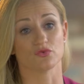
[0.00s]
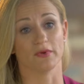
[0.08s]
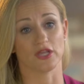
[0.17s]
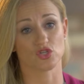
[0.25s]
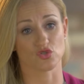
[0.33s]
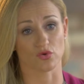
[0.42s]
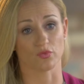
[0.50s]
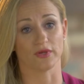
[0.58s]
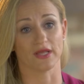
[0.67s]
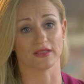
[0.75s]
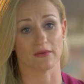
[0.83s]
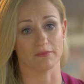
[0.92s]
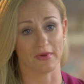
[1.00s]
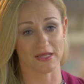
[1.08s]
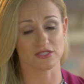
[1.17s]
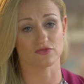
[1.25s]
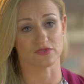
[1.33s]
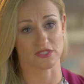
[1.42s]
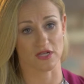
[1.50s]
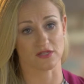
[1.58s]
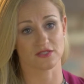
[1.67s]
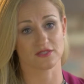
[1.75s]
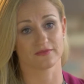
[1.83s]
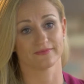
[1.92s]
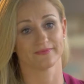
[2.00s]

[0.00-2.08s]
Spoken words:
make sure we get the best results.